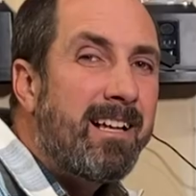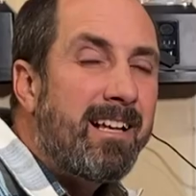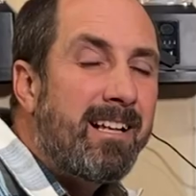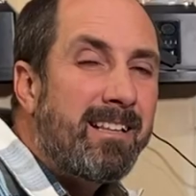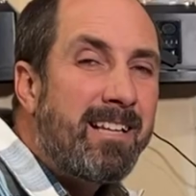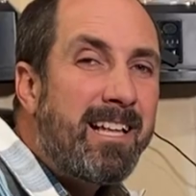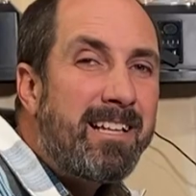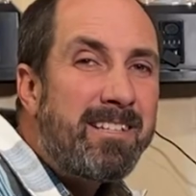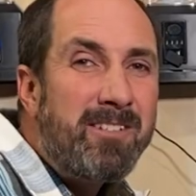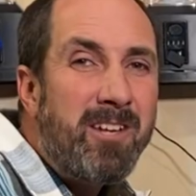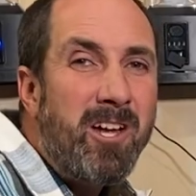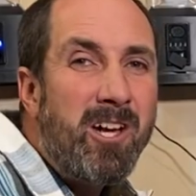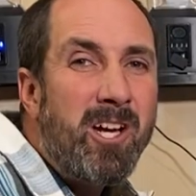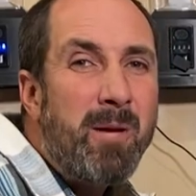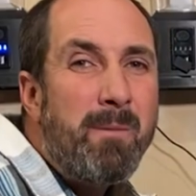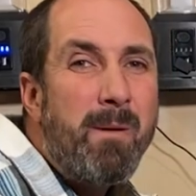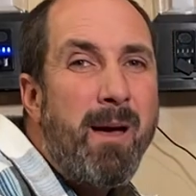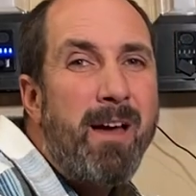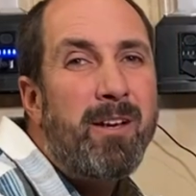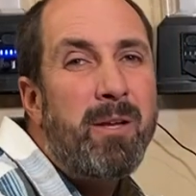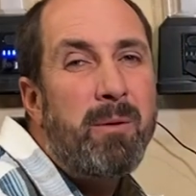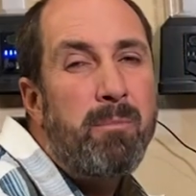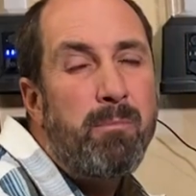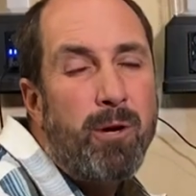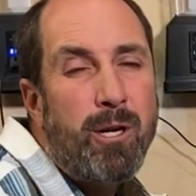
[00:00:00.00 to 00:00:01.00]
Let's talk about
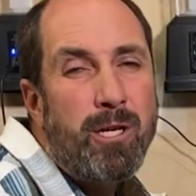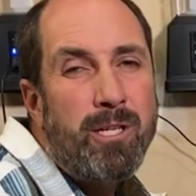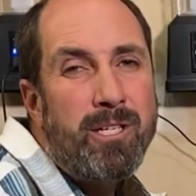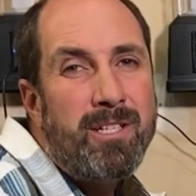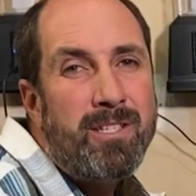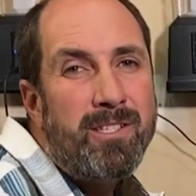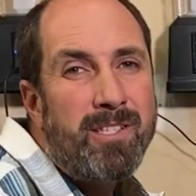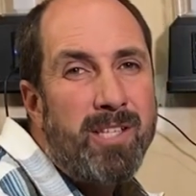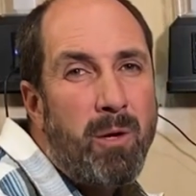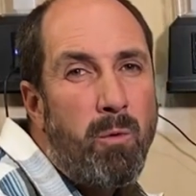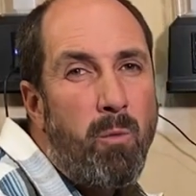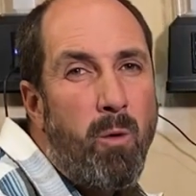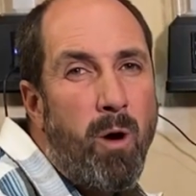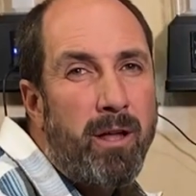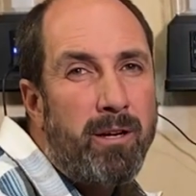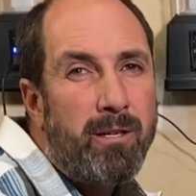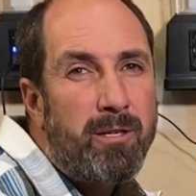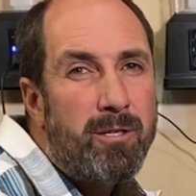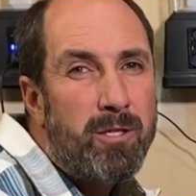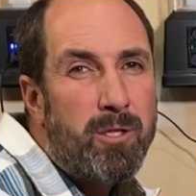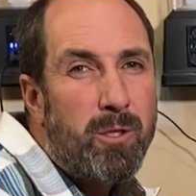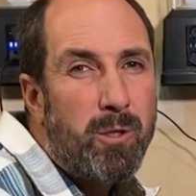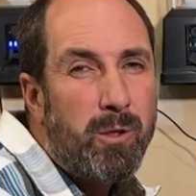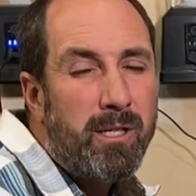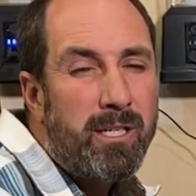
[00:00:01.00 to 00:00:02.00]
emergency water
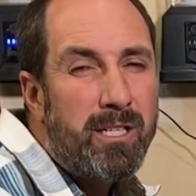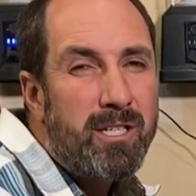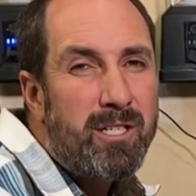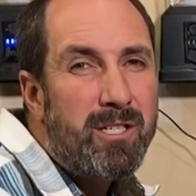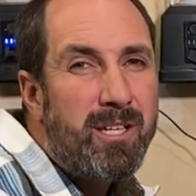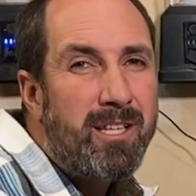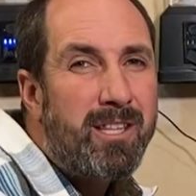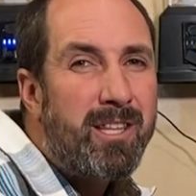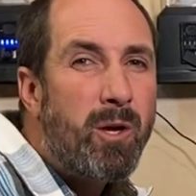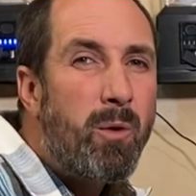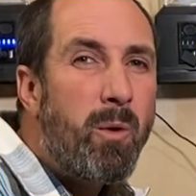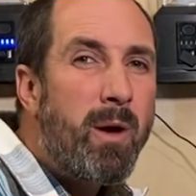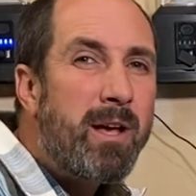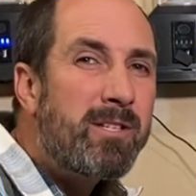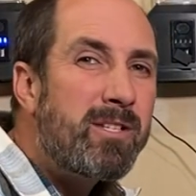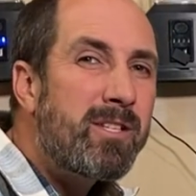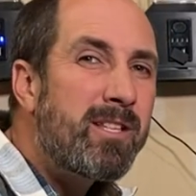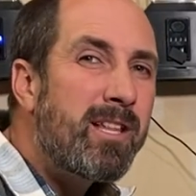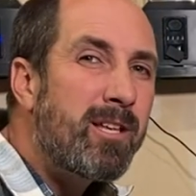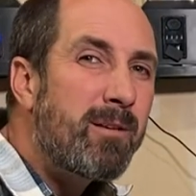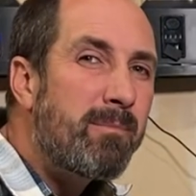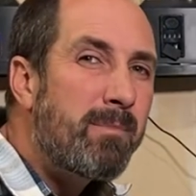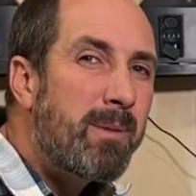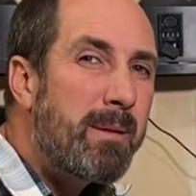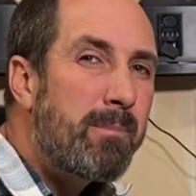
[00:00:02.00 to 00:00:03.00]
storage. The question
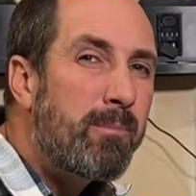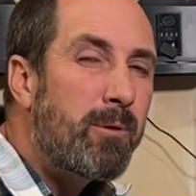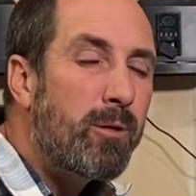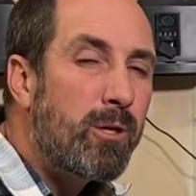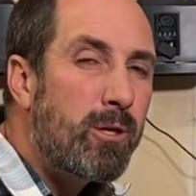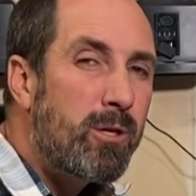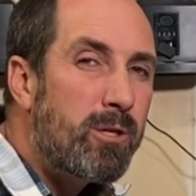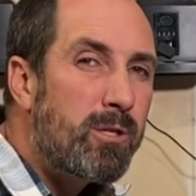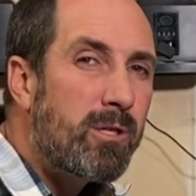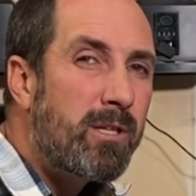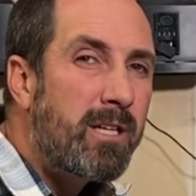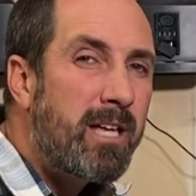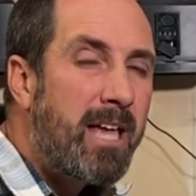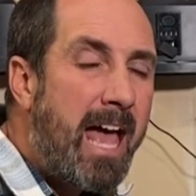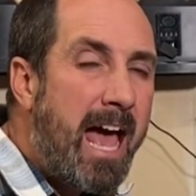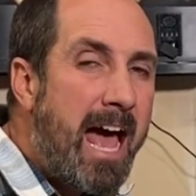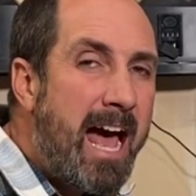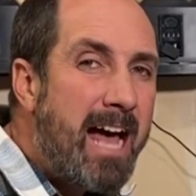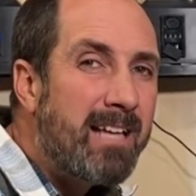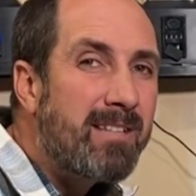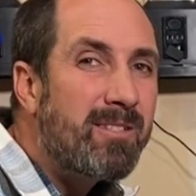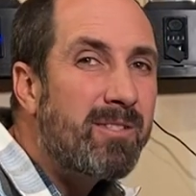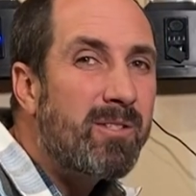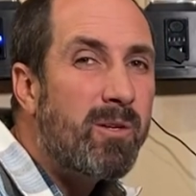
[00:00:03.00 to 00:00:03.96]
that people usually ask